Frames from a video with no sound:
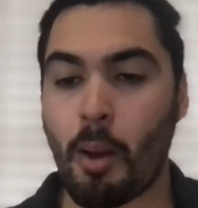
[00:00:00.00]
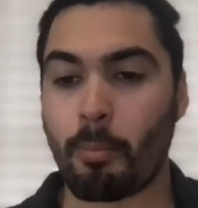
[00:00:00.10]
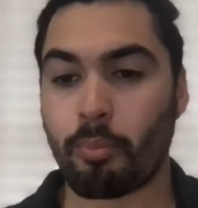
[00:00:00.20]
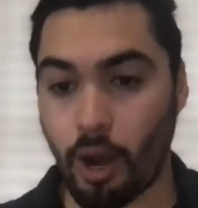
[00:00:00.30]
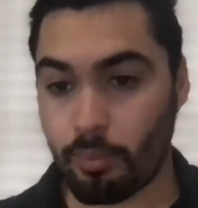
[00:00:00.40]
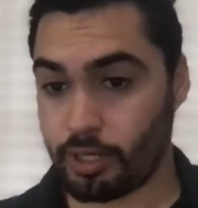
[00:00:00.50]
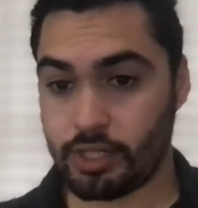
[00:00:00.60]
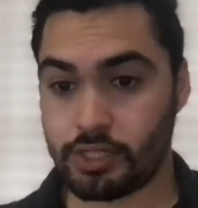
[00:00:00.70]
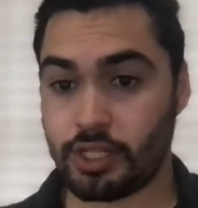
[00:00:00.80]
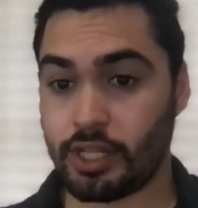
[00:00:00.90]

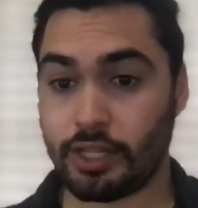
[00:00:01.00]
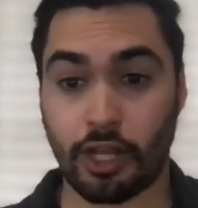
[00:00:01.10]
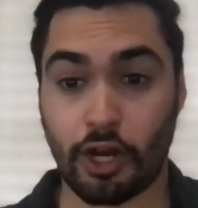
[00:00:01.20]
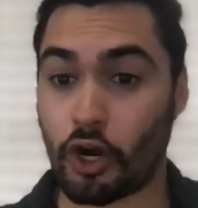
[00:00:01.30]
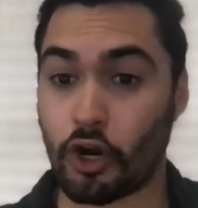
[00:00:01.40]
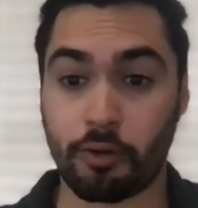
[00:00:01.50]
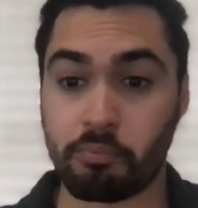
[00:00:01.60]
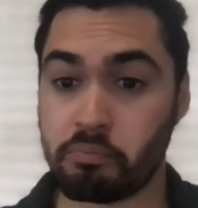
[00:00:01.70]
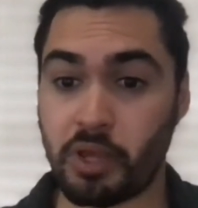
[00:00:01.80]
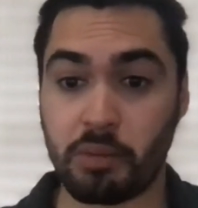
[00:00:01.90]
Properties that are
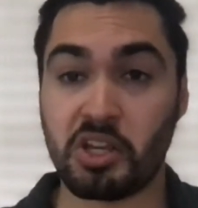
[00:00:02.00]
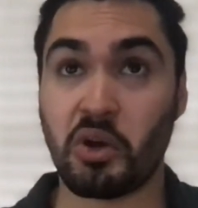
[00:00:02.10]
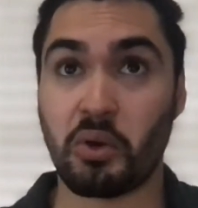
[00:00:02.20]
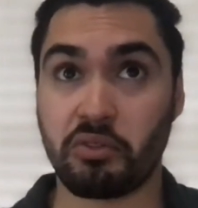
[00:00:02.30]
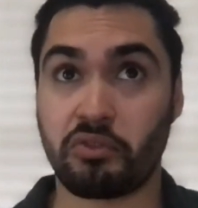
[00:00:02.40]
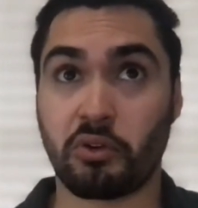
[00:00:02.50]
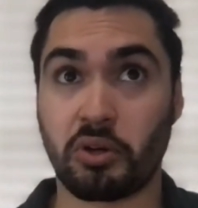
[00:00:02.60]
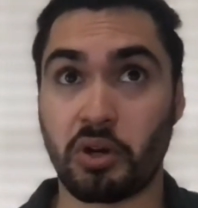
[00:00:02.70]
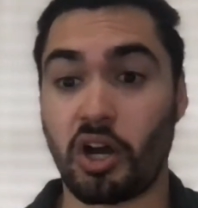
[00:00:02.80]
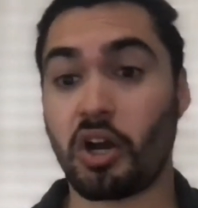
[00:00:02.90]
maybe going
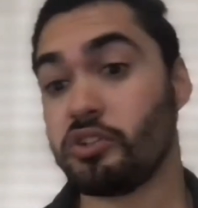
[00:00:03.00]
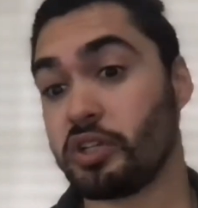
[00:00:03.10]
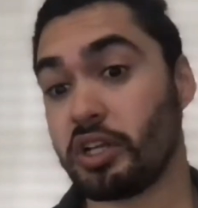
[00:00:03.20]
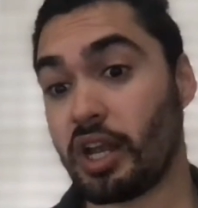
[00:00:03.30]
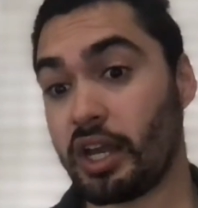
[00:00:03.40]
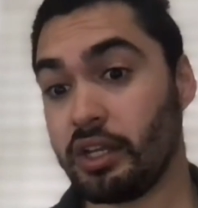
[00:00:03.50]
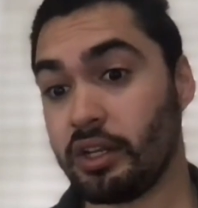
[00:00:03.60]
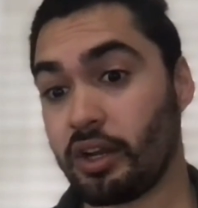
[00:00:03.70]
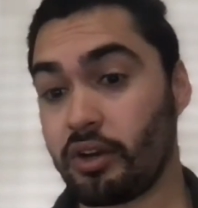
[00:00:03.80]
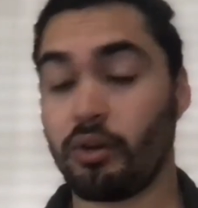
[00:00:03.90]
for 100 a night
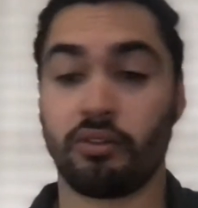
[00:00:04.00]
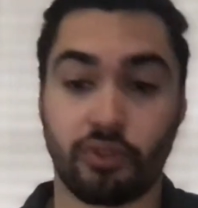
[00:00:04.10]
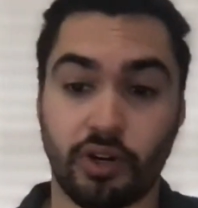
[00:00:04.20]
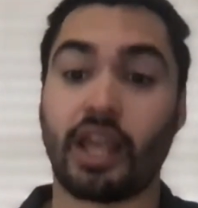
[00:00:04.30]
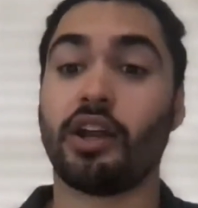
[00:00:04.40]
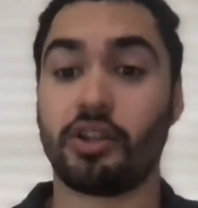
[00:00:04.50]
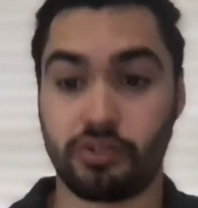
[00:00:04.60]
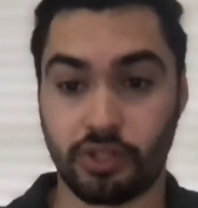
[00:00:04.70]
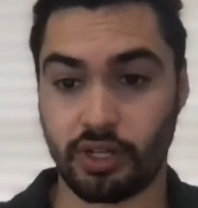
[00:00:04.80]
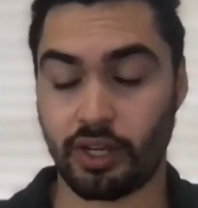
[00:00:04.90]
are going for
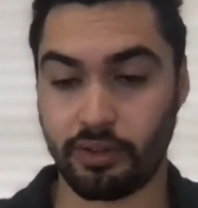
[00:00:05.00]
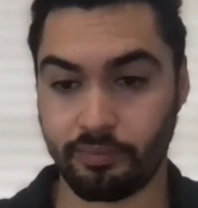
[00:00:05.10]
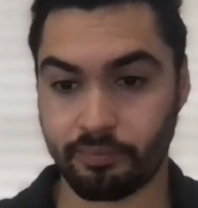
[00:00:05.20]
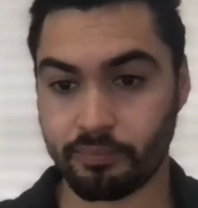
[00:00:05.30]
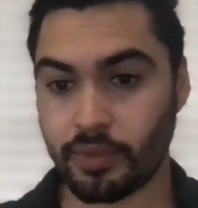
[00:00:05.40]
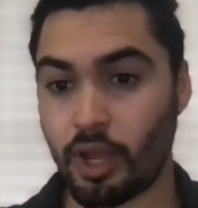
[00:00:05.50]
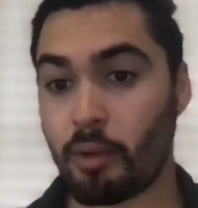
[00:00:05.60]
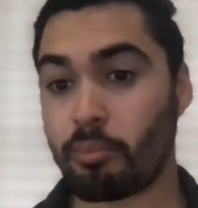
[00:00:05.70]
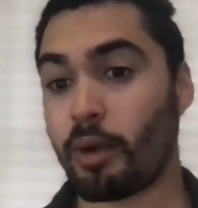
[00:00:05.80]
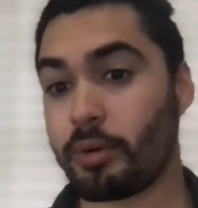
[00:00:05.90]
800 a night.
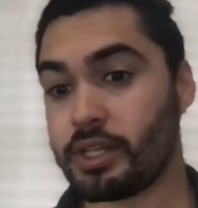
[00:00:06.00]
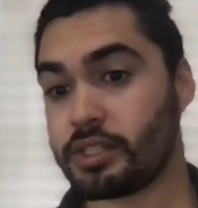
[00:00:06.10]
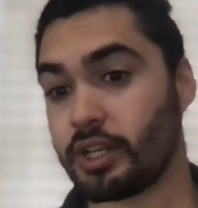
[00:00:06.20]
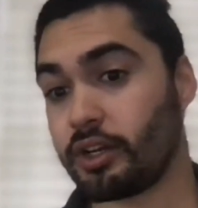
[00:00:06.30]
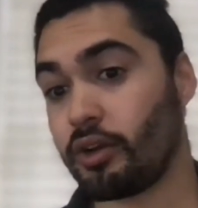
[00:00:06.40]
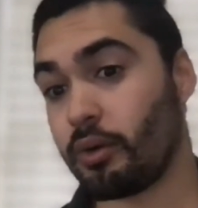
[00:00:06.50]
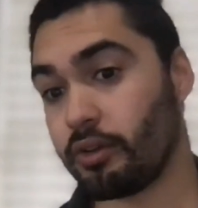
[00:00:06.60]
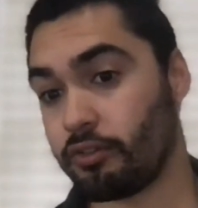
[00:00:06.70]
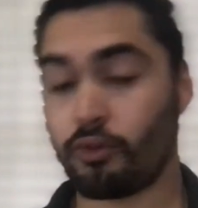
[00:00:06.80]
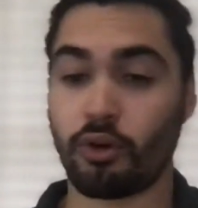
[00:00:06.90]
Properties that are going
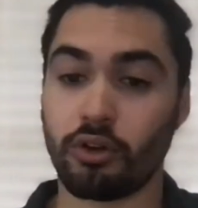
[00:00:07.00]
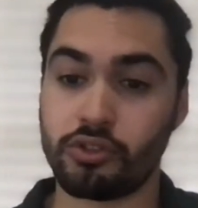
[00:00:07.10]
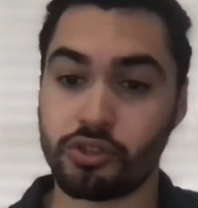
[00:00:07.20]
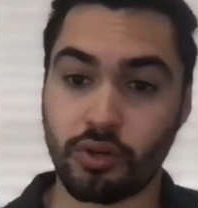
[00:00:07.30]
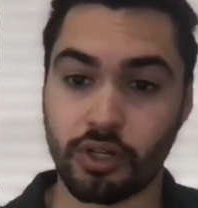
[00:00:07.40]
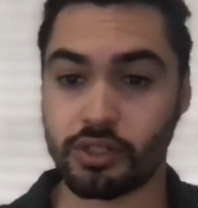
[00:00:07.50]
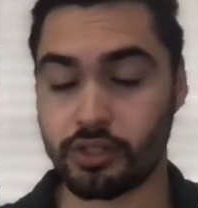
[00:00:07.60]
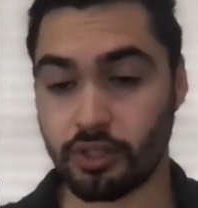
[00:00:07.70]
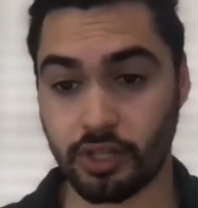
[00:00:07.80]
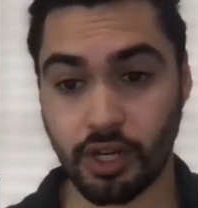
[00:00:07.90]
for 200
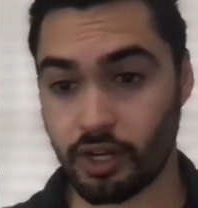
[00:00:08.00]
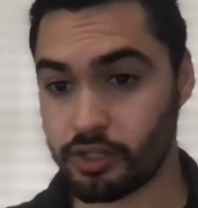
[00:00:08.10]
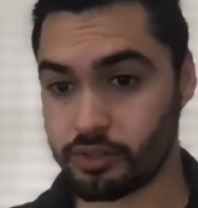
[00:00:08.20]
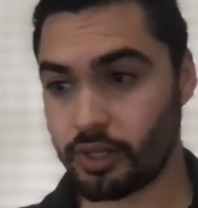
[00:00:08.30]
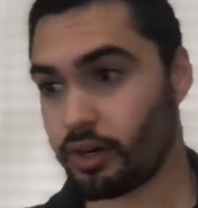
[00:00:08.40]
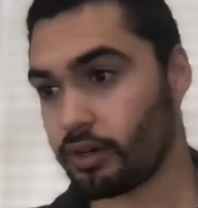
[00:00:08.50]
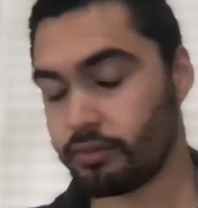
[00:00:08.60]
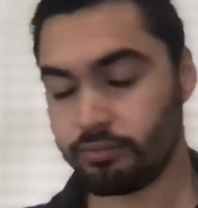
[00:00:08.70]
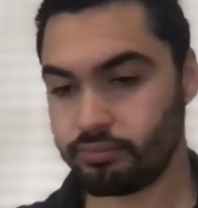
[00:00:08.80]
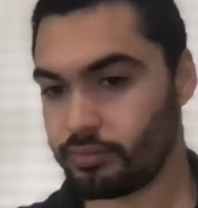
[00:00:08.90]
to 300 are
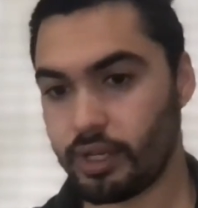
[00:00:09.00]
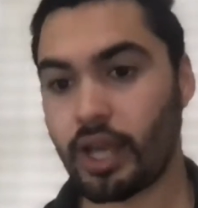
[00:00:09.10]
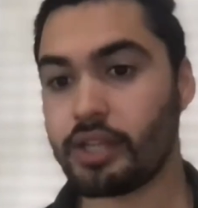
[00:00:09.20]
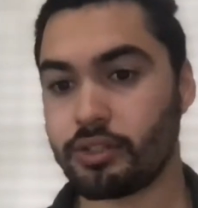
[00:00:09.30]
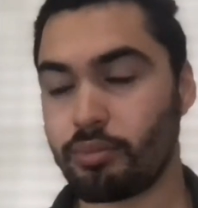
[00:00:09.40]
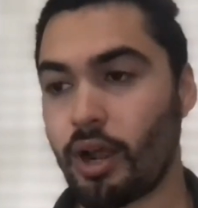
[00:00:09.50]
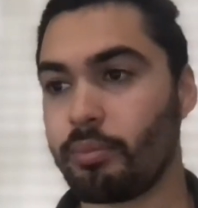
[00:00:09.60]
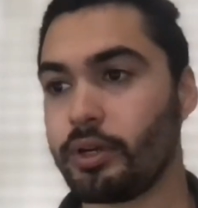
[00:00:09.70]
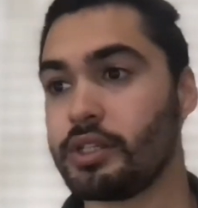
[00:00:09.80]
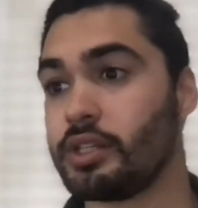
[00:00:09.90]
nicer
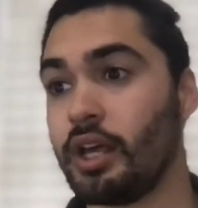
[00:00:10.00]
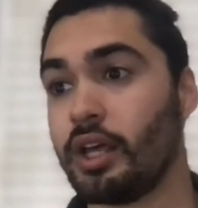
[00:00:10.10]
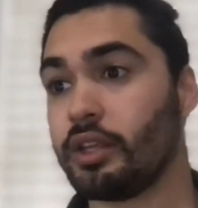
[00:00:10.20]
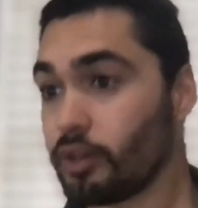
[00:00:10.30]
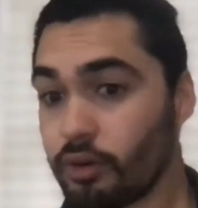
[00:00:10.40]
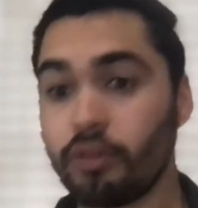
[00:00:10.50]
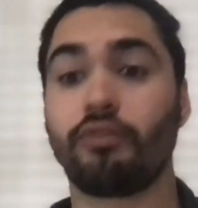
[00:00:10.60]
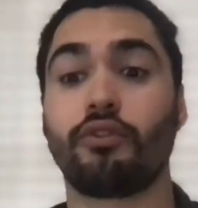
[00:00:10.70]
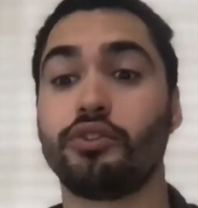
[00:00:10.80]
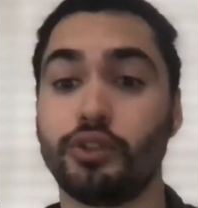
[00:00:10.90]
properties. They're going
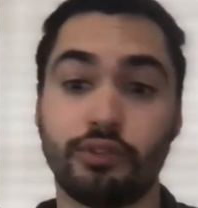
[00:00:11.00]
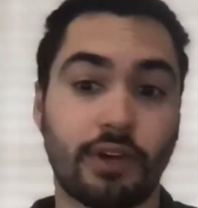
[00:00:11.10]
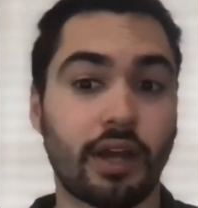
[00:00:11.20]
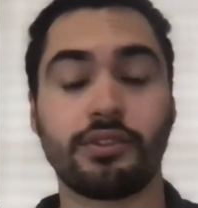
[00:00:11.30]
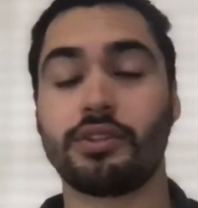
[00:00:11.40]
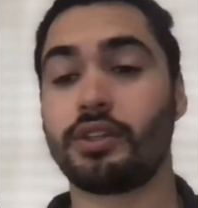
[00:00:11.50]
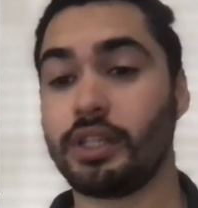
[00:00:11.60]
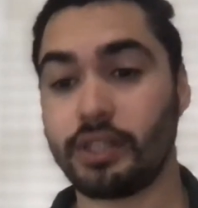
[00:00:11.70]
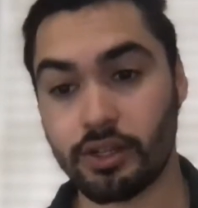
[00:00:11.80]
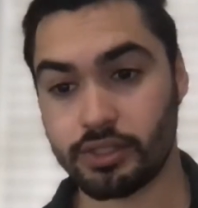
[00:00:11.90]
for 2,500 to
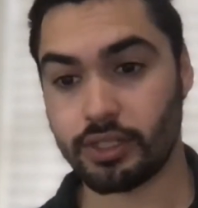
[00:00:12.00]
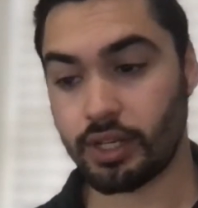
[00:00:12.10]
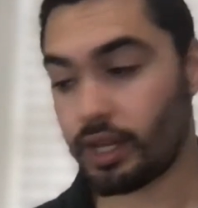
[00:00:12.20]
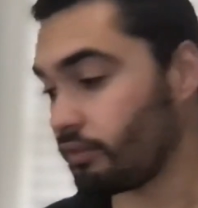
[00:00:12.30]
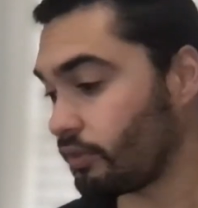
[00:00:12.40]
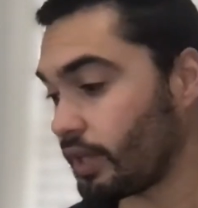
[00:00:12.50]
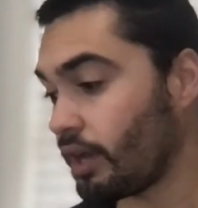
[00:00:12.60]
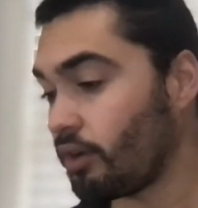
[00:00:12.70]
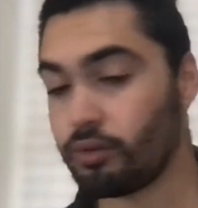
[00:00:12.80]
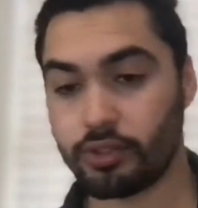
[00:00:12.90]
3,000 a night for that
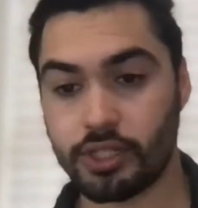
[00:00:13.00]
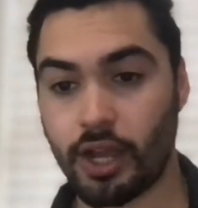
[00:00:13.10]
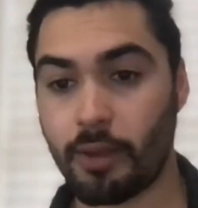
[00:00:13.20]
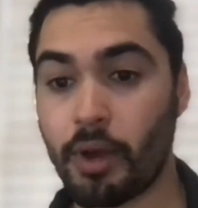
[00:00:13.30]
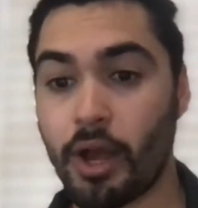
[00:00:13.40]
whole time.